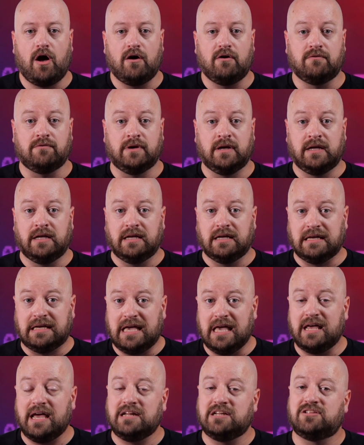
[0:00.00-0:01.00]
of
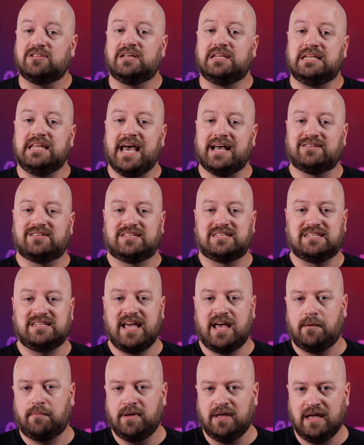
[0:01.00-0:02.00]
getting to the next
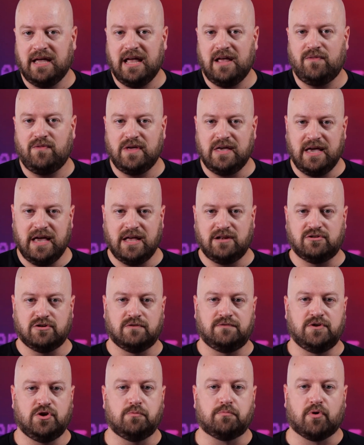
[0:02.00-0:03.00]
step in the
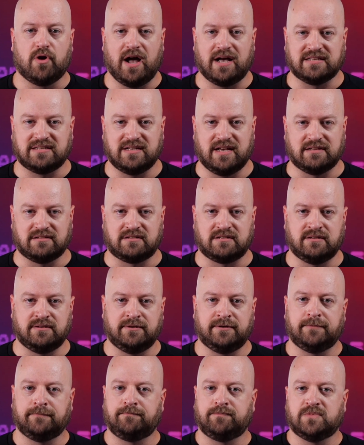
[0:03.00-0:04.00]
interview process.
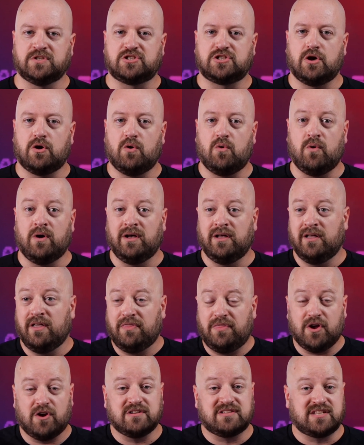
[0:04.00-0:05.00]
So
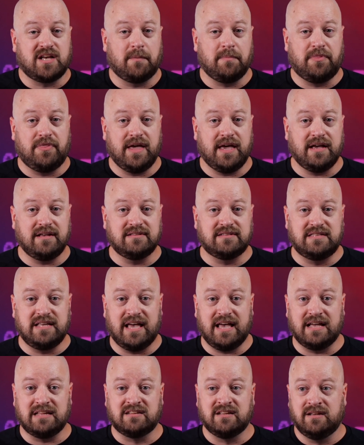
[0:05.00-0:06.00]
there are some things
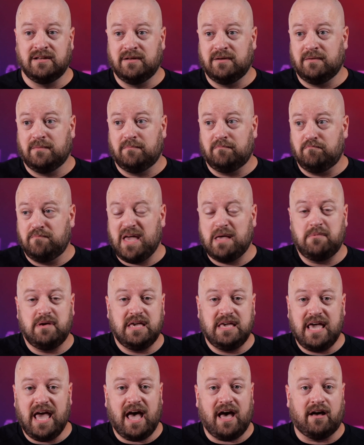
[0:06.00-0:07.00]
that
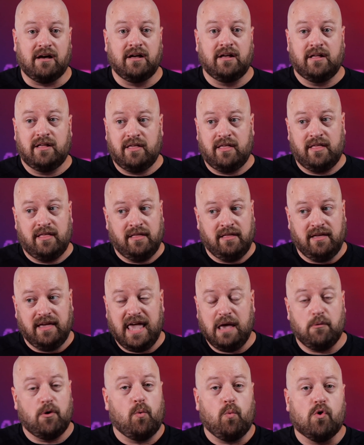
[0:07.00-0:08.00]
maybe, yeah,
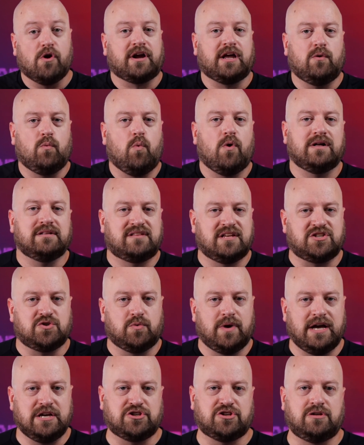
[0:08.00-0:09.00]
it will work in one
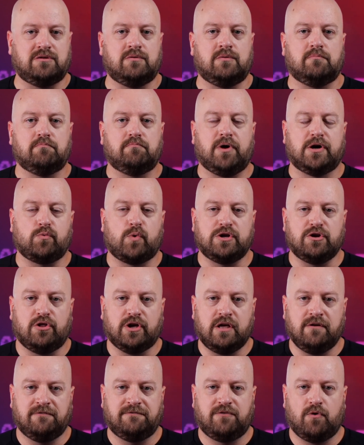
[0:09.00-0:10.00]
situation, but what
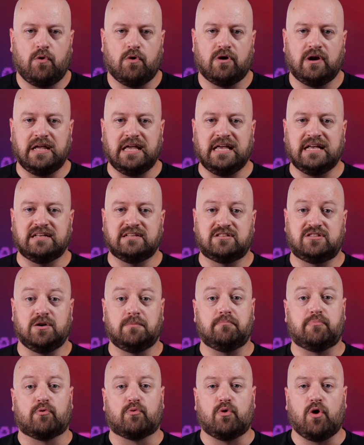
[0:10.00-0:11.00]
you're looking for is
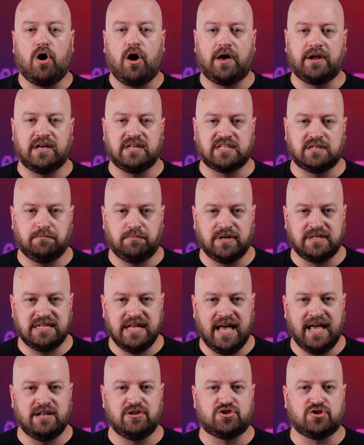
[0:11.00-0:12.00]
the broadest
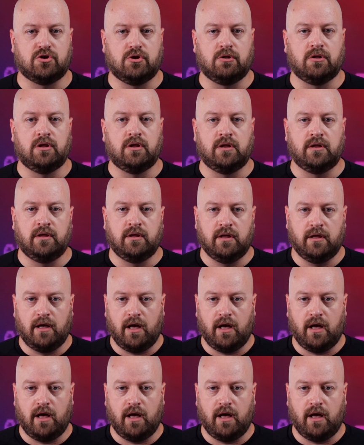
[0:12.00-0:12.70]
potential